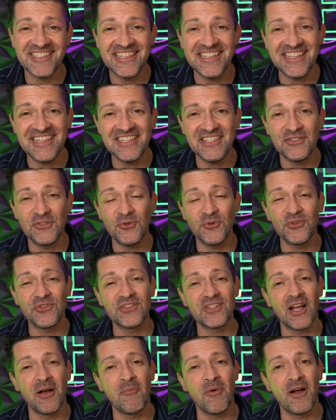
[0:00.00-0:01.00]
to see these
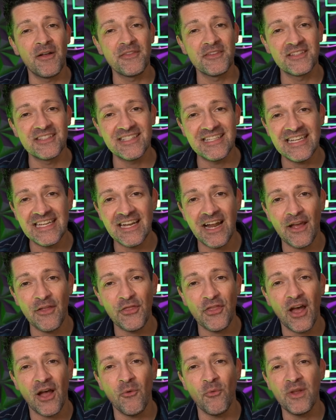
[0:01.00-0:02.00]
tools come on the scene, I
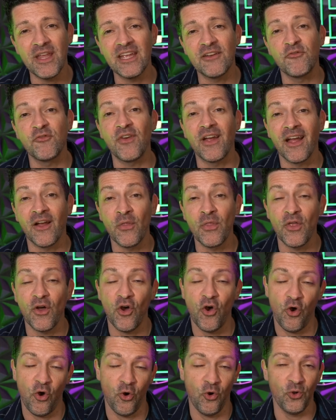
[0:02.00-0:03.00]
thought we had found the
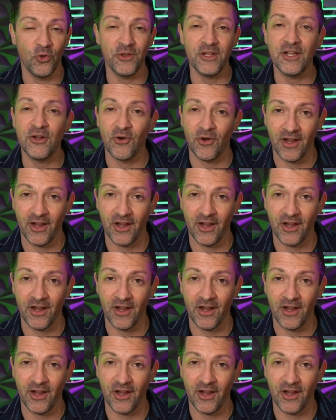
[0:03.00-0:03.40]
holy